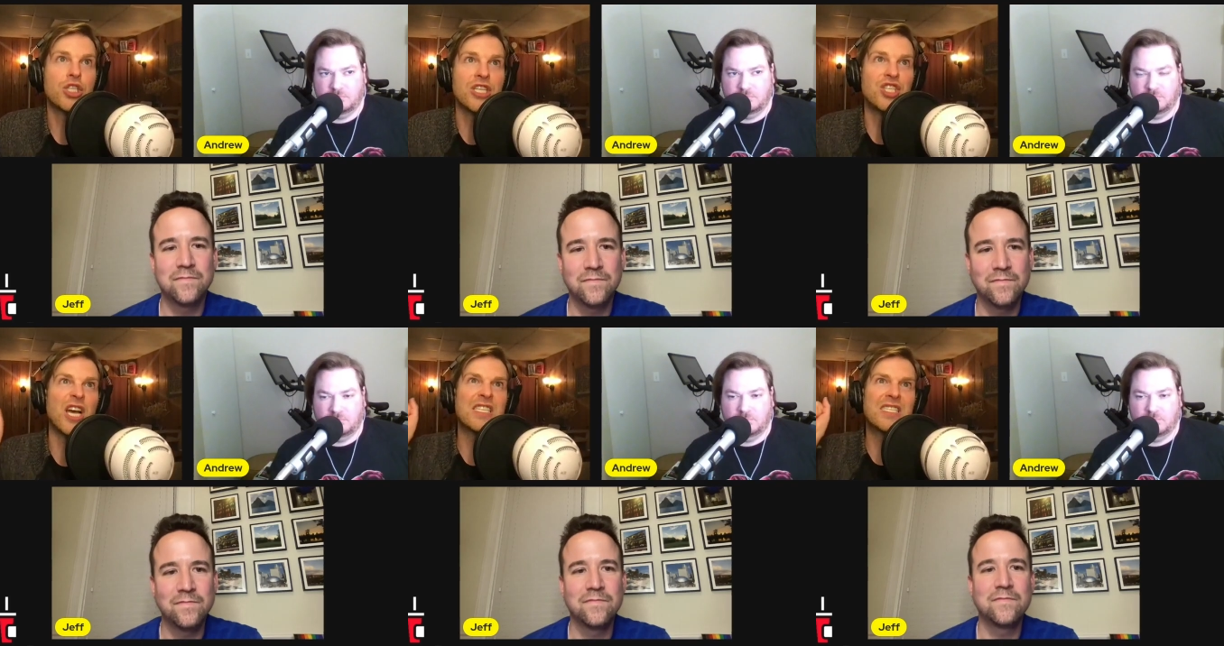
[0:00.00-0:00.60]

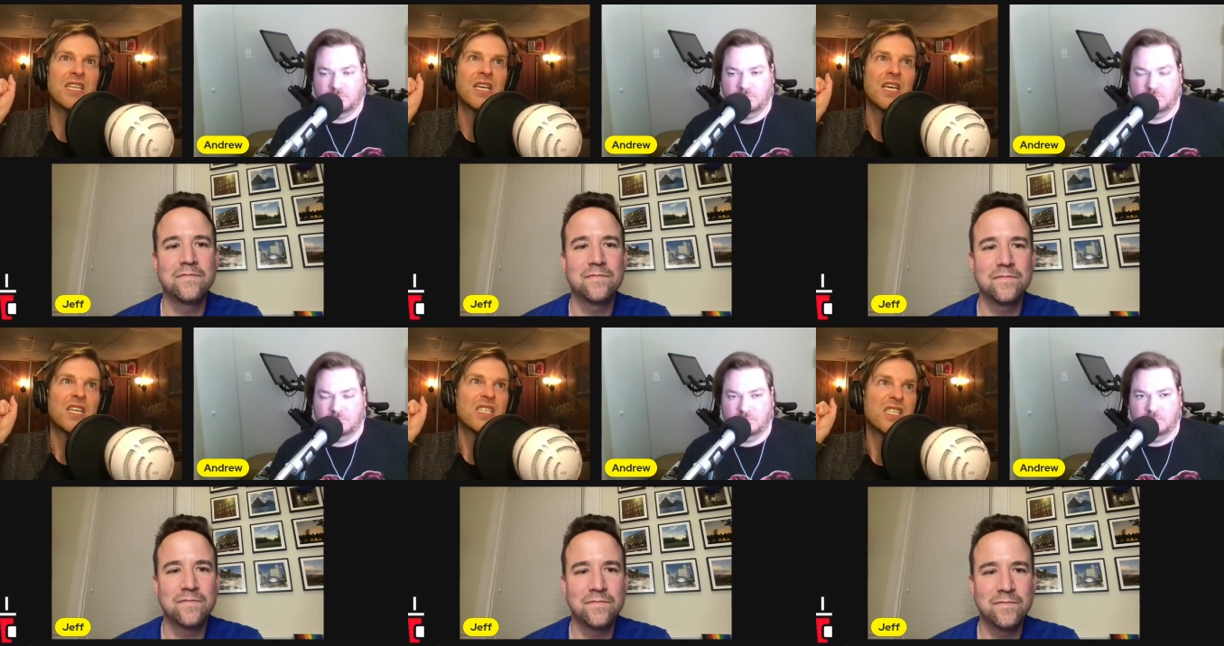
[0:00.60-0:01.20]
Speaker 1: just
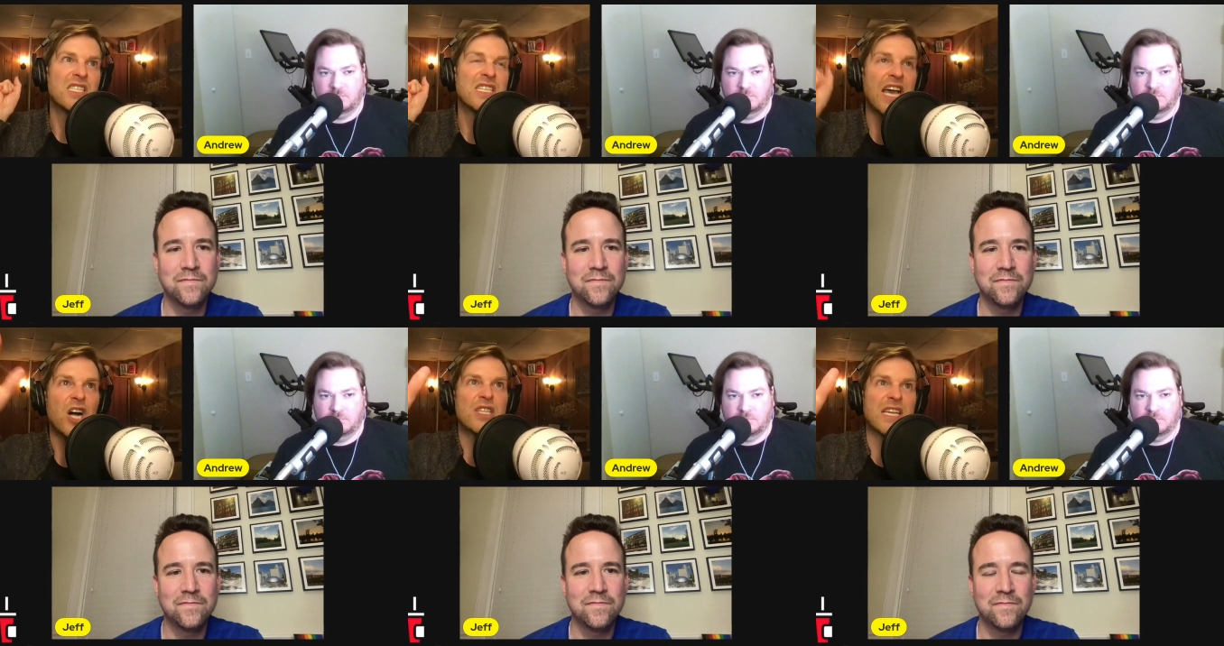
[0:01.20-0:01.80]

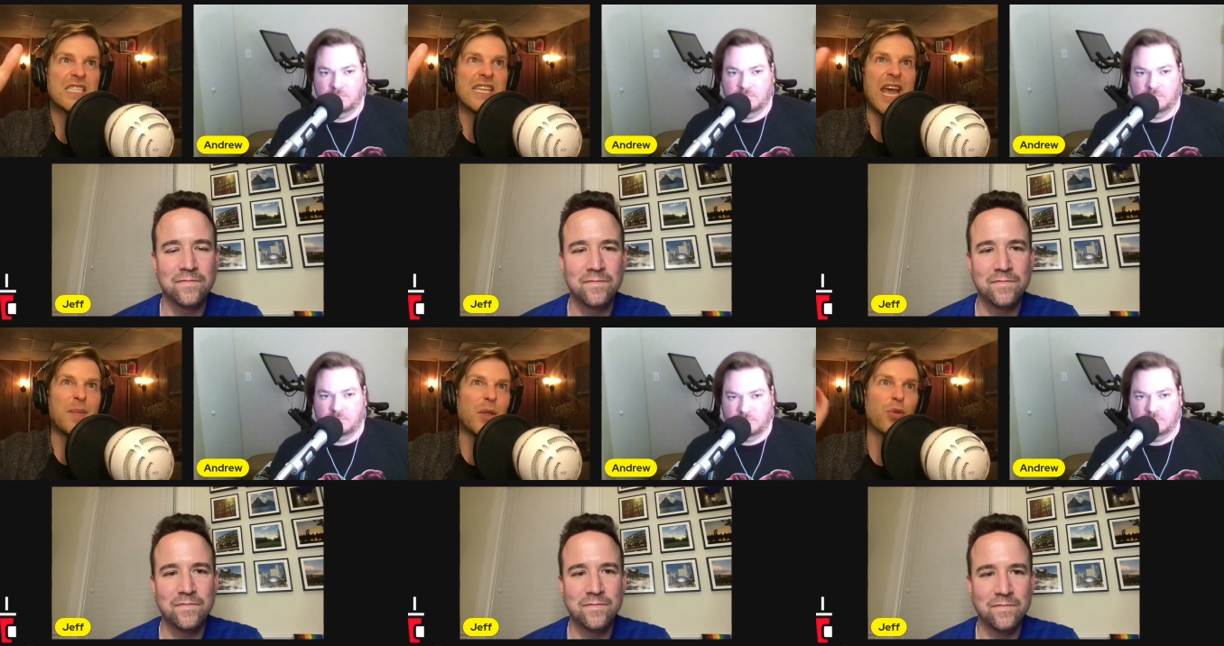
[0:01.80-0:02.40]
yelled at
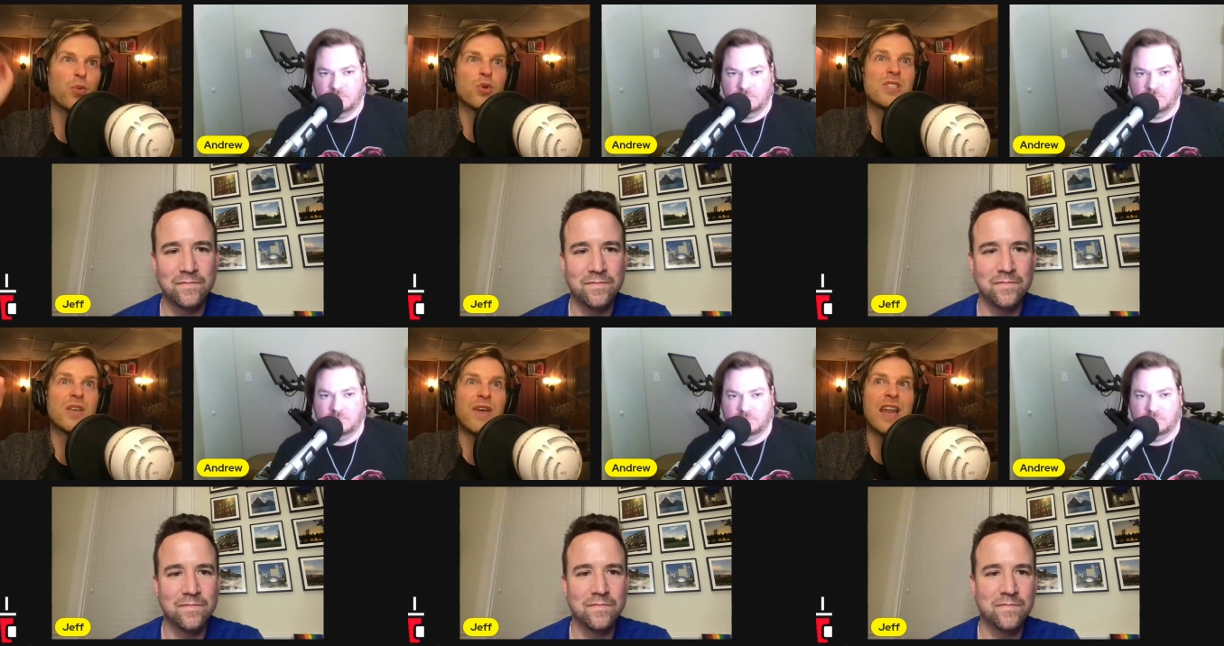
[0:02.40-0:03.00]
Sam and threw
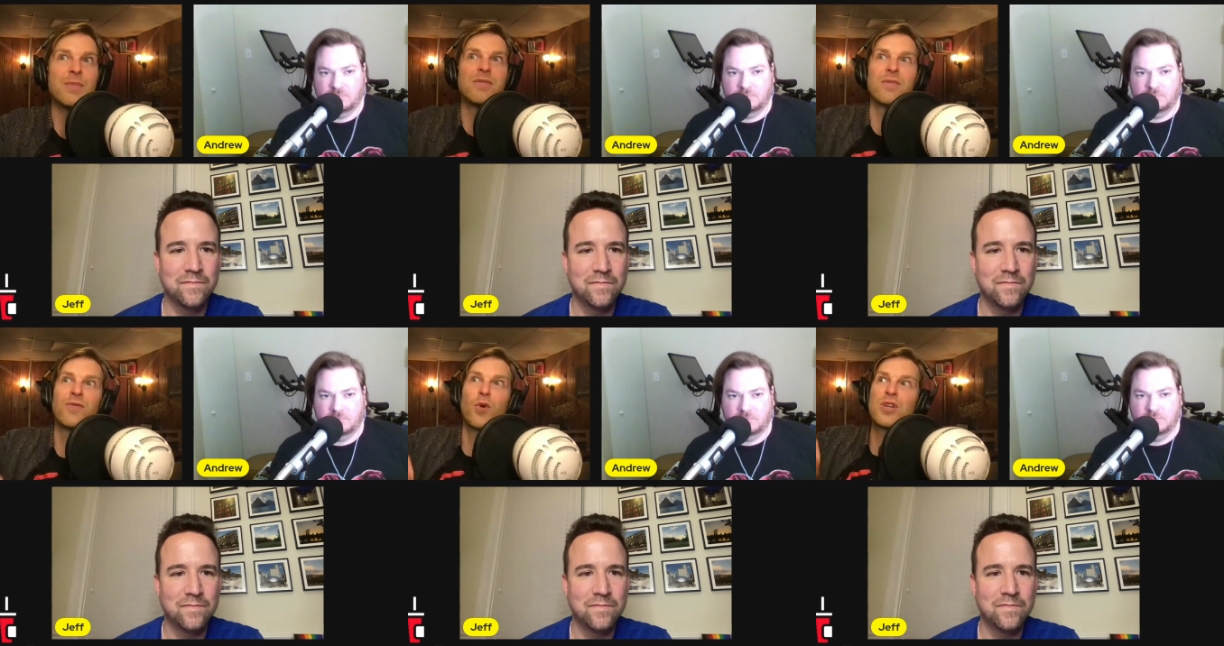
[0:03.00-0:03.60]
stuff at him and
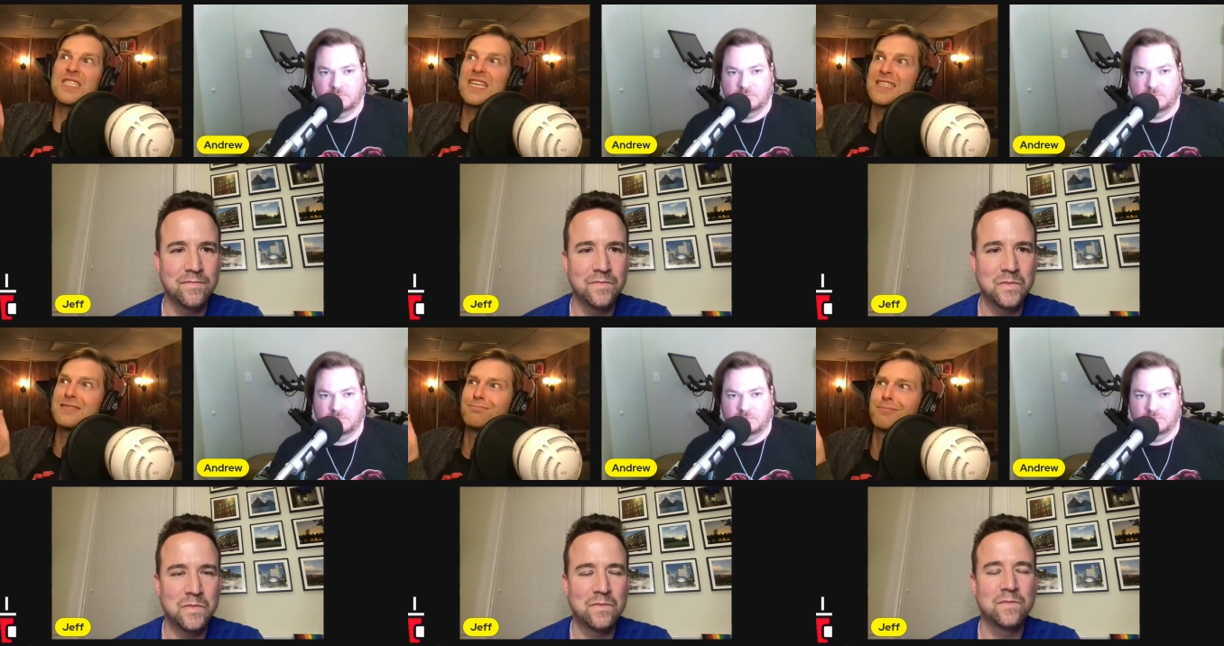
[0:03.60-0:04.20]
forced
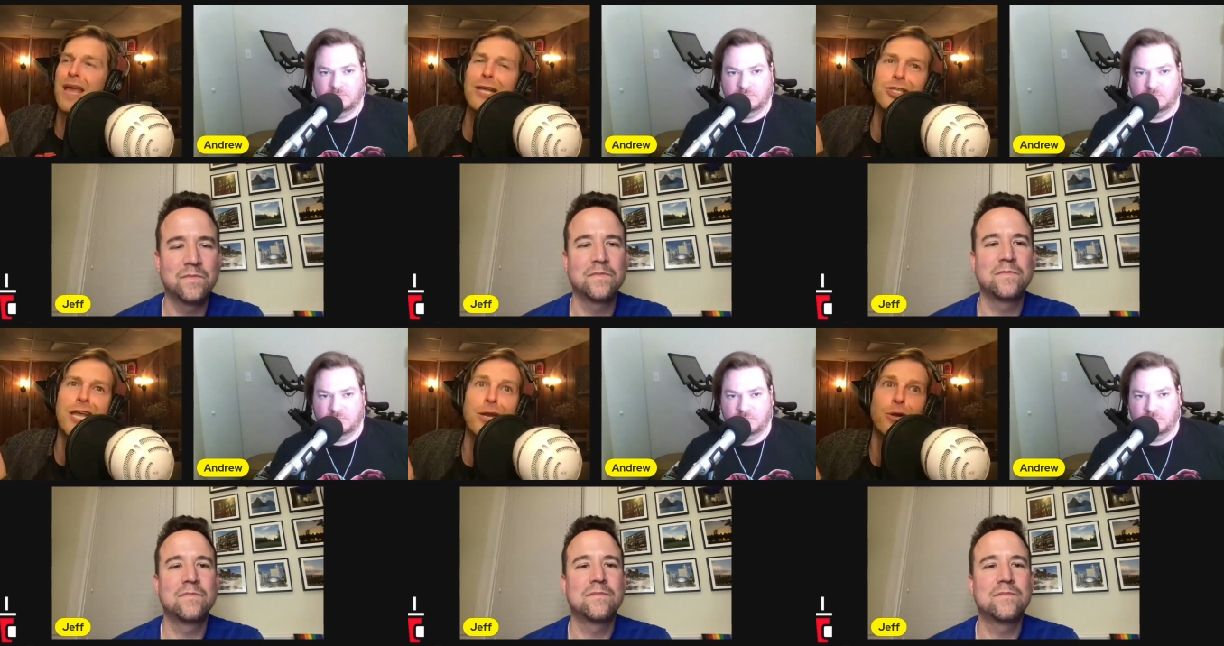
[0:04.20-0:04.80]
his
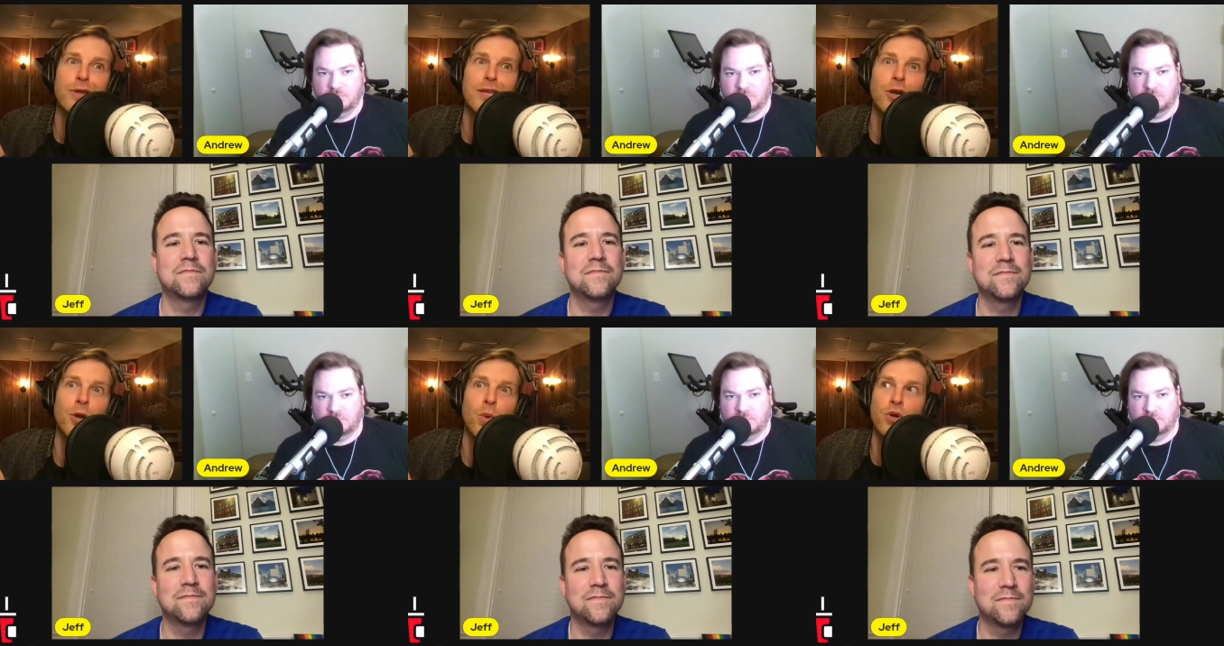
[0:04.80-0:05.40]
Educator of the Year
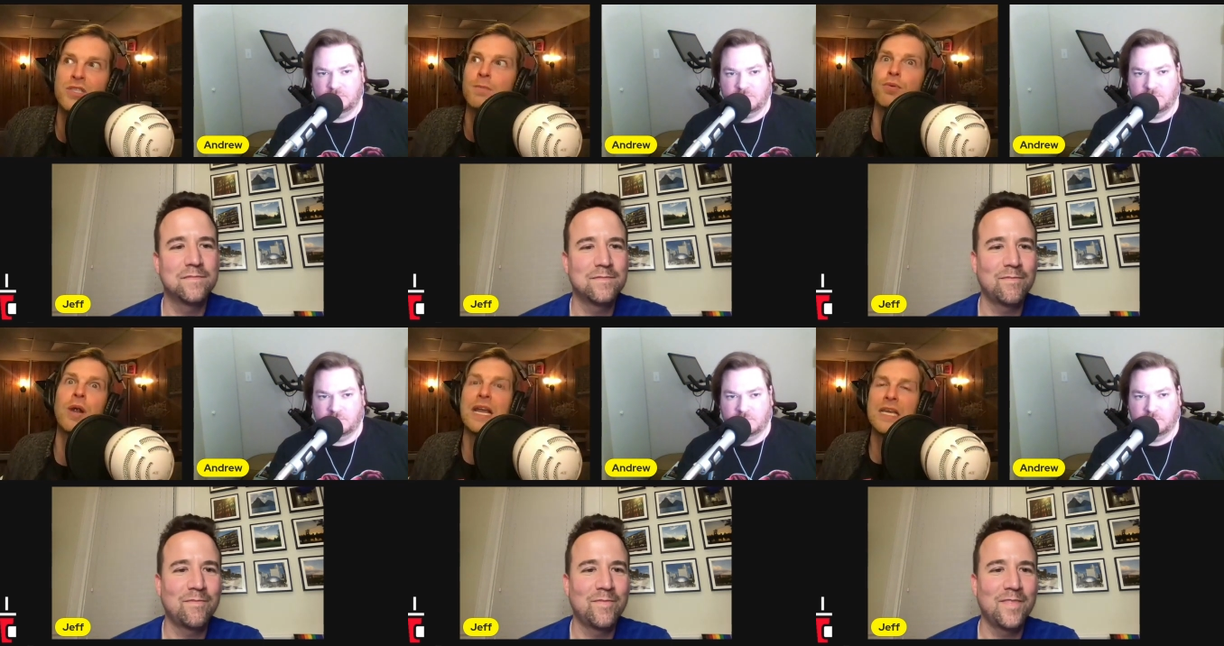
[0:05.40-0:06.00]
award to
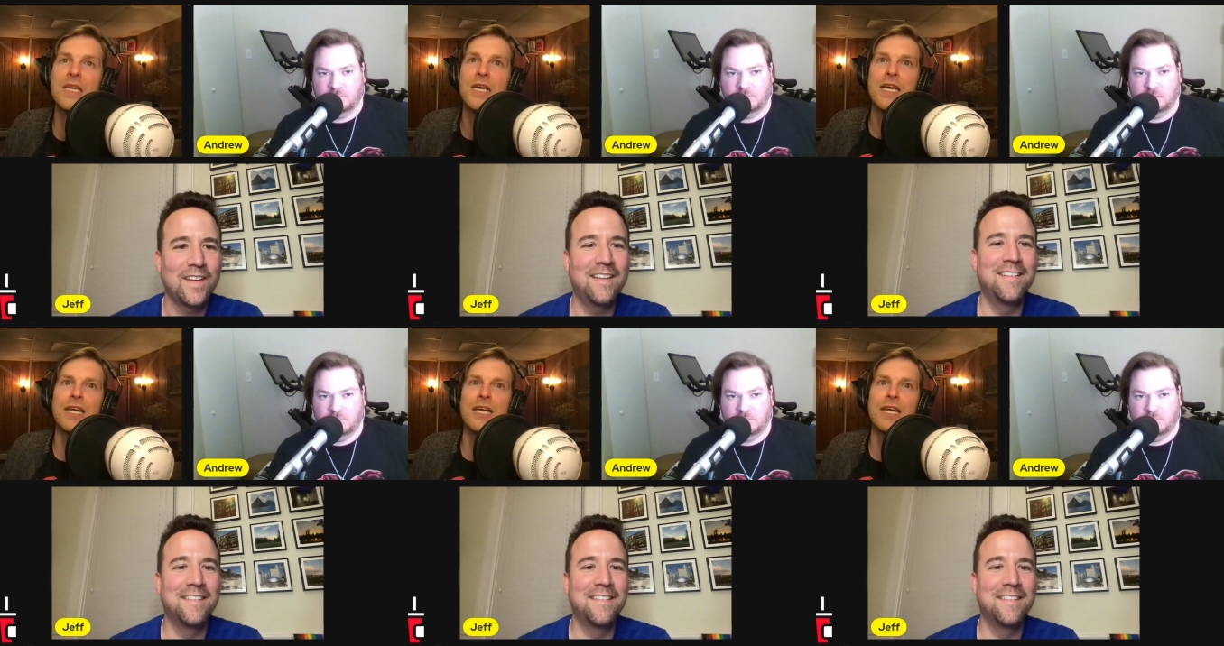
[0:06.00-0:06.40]
break in